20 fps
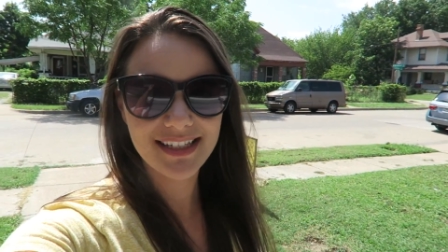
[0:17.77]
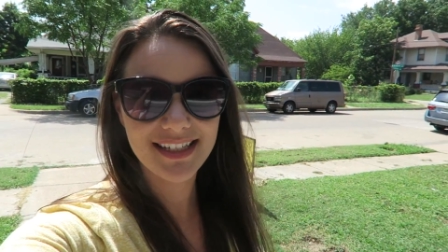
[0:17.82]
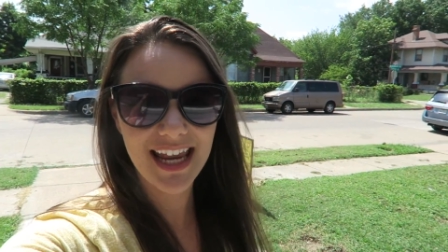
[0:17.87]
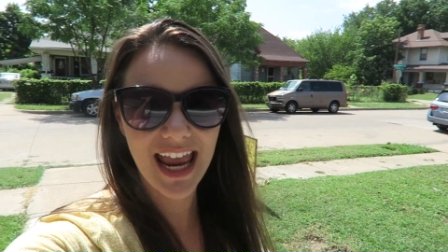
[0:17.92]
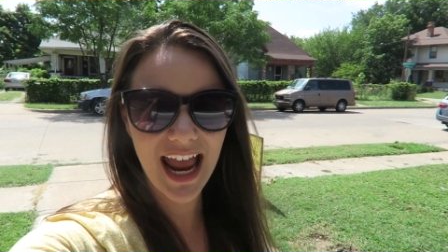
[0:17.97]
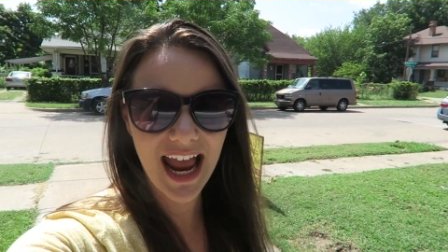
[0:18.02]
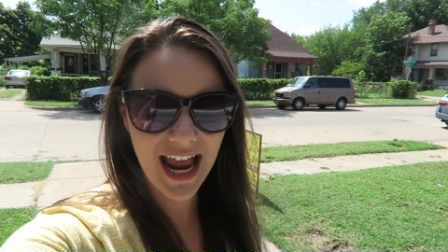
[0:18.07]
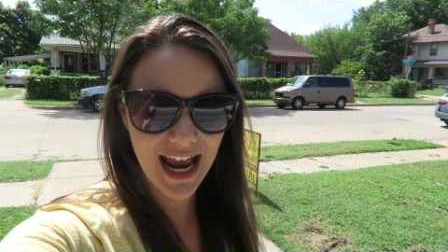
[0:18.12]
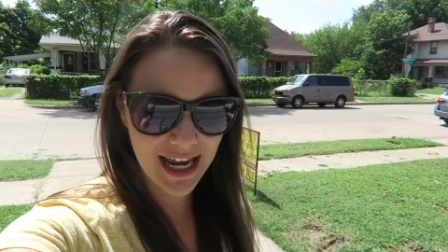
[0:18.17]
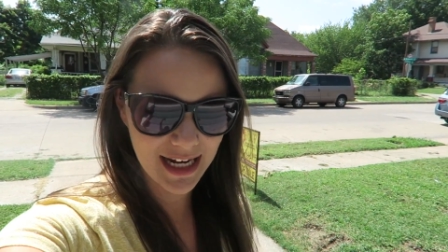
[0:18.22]

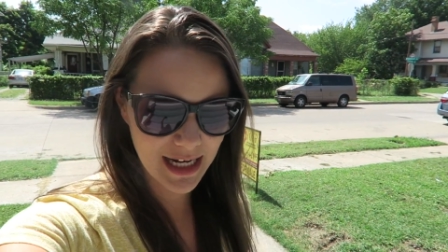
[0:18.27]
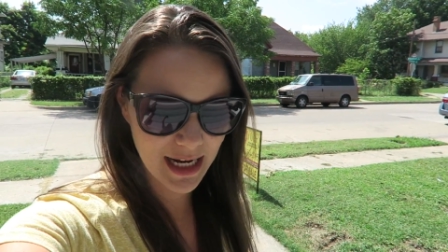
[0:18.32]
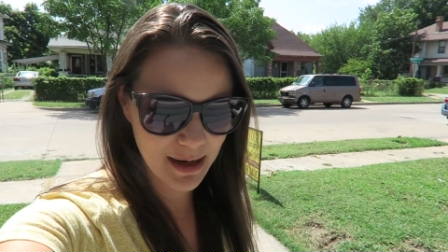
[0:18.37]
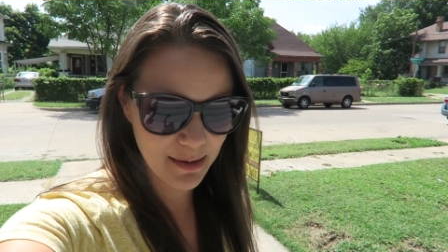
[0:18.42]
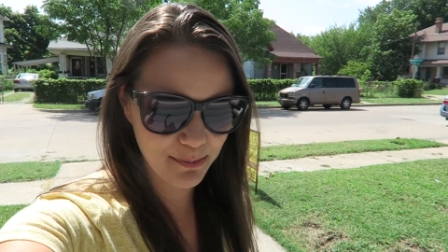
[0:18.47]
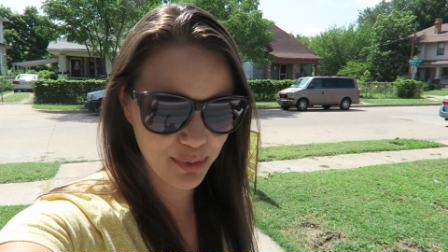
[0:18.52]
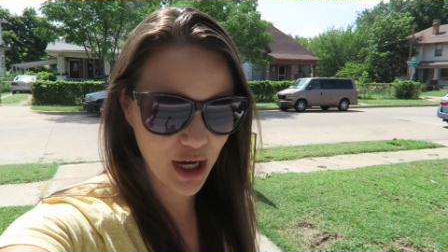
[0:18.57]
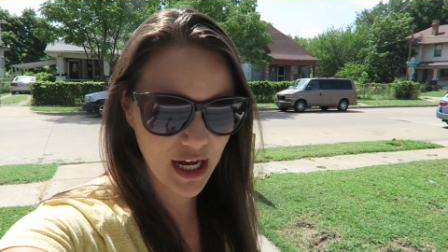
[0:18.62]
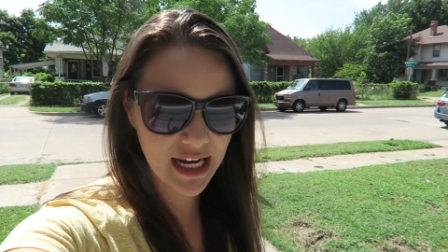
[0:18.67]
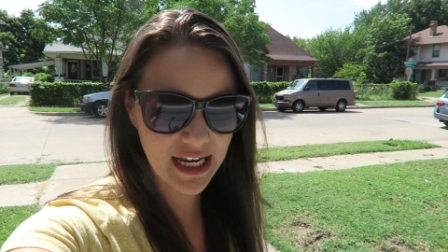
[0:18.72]
dad,
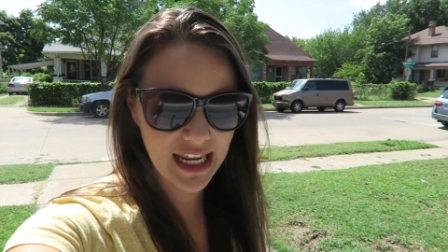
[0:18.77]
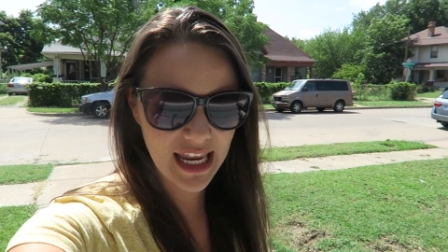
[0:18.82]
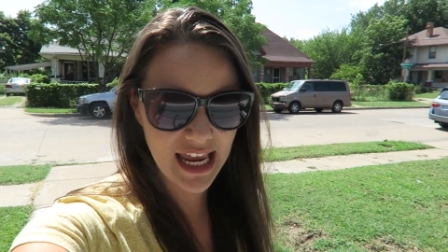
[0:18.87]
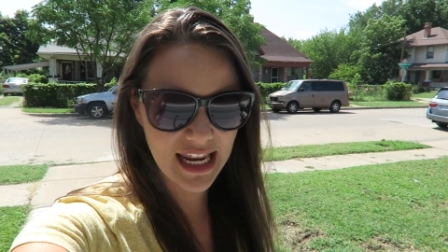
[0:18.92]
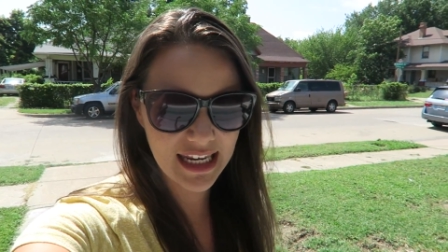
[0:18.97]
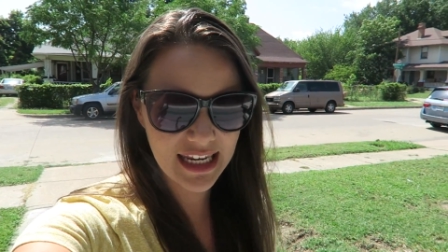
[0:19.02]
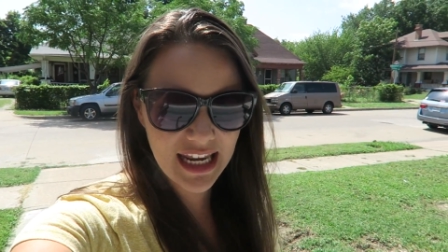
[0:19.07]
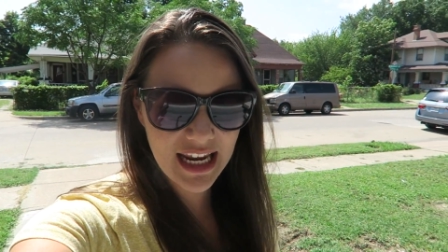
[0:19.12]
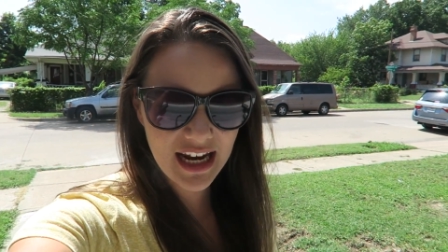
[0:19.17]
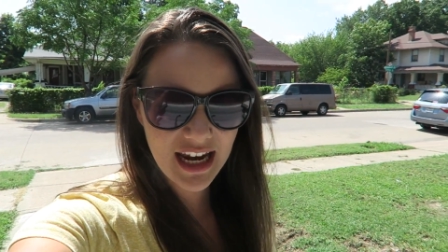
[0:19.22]
Brandy,
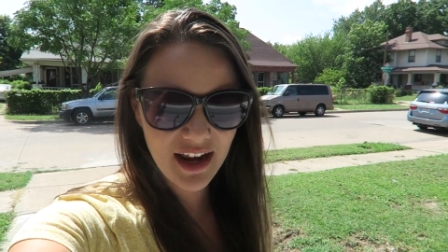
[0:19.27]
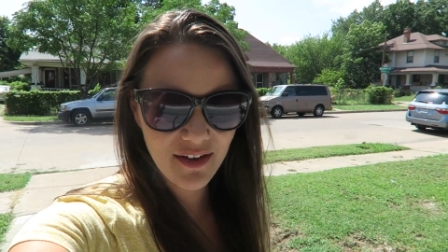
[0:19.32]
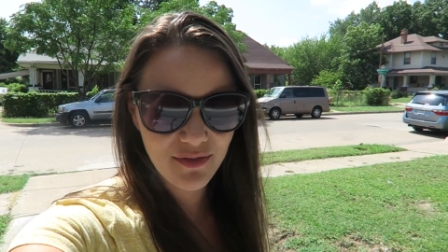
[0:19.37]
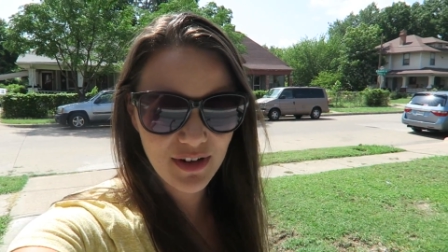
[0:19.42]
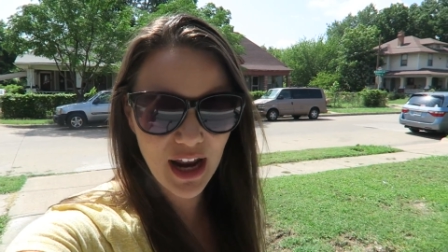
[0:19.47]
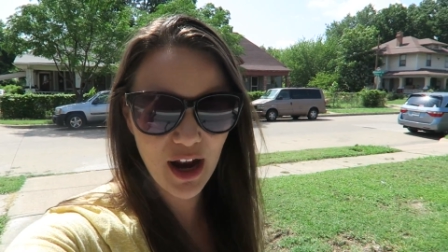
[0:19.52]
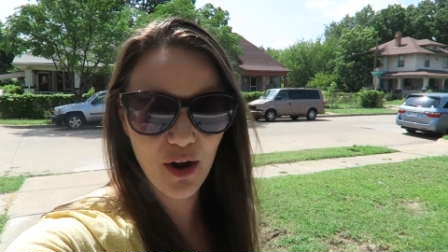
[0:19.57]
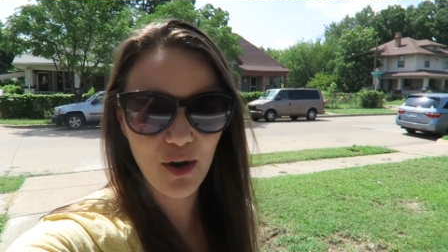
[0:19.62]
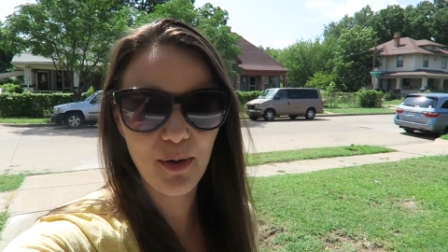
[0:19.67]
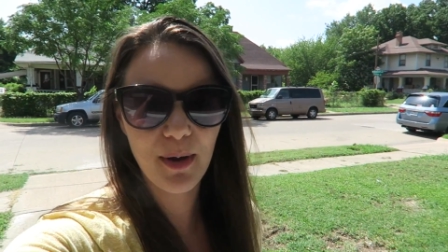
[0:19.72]
and Nick have
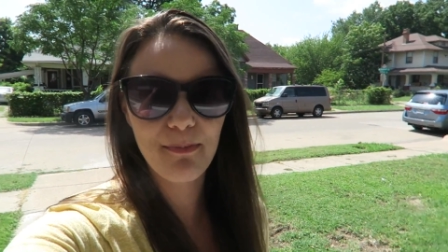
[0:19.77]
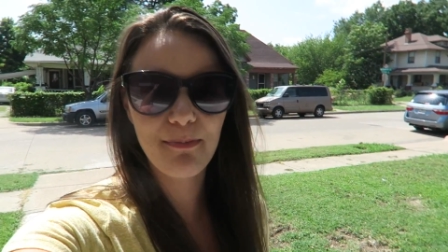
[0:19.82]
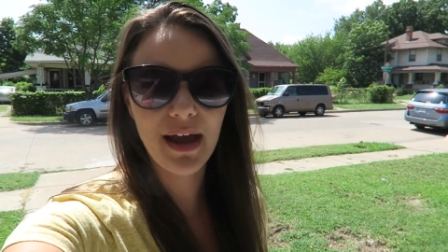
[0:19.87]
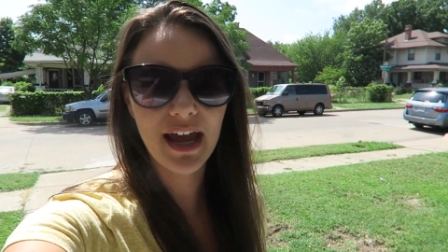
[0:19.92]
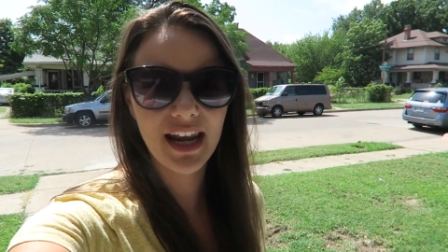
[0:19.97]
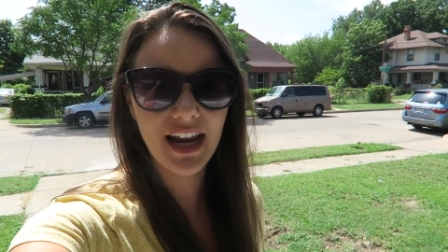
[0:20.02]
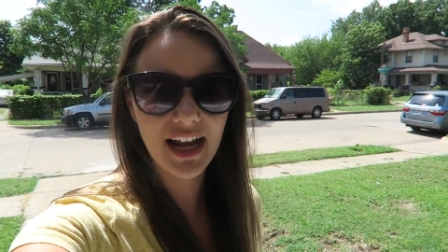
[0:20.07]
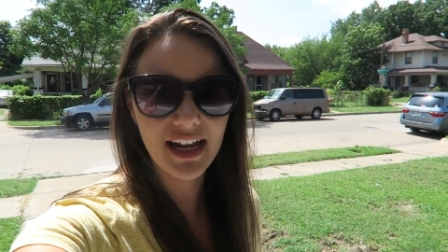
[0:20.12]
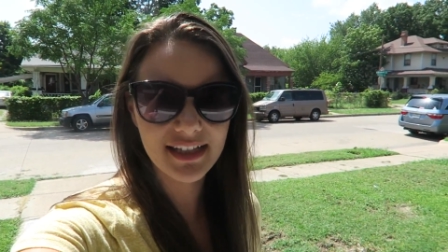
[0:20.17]
now met